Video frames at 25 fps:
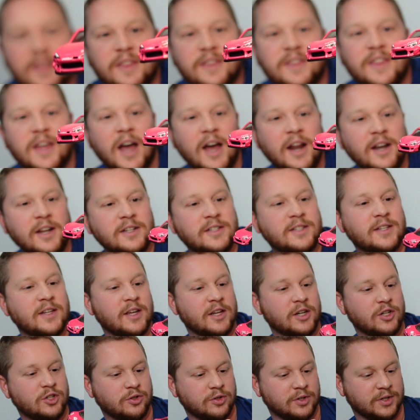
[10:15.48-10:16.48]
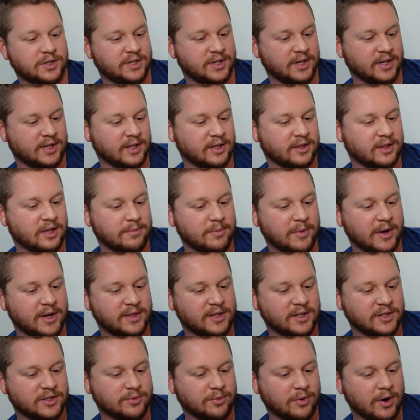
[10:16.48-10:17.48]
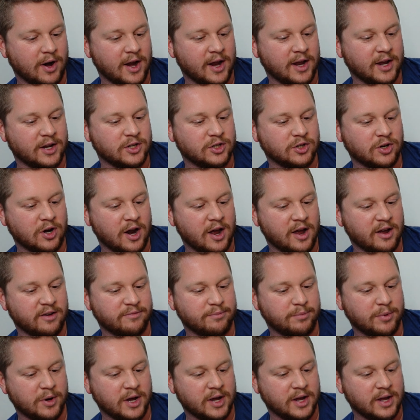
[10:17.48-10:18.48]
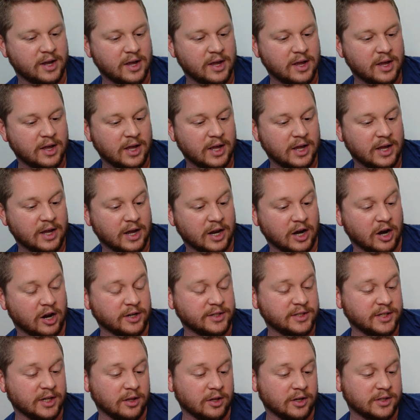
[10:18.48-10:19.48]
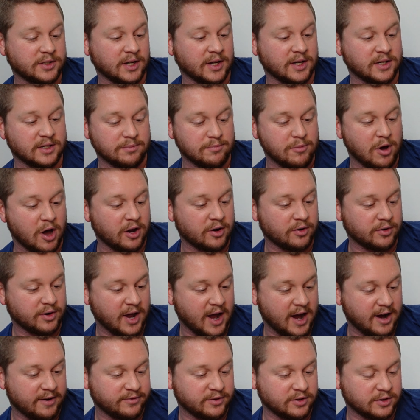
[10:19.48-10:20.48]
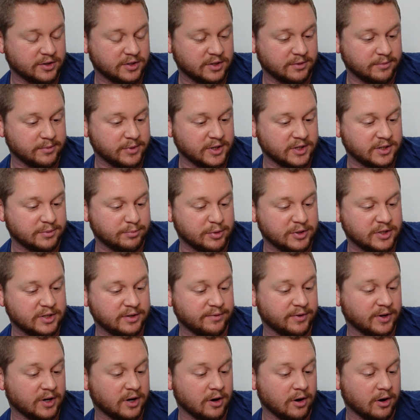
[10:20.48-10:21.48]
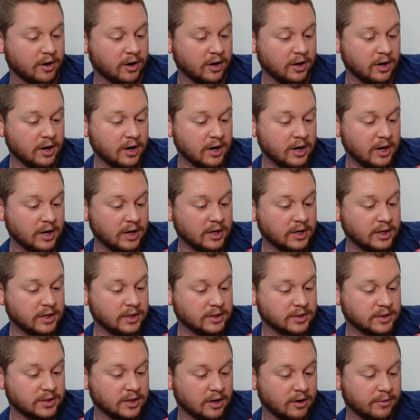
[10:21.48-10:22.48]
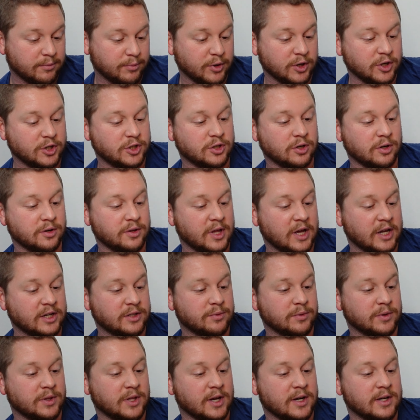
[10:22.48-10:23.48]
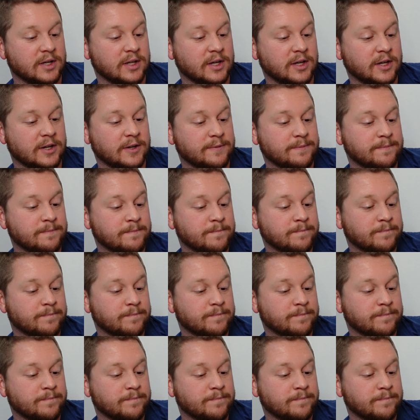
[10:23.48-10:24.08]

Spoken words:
That is interesting that they made this right-hand drive, but it honestly looks like it's modeled after somebody's specific car. So I'm pretty sure that's what they did.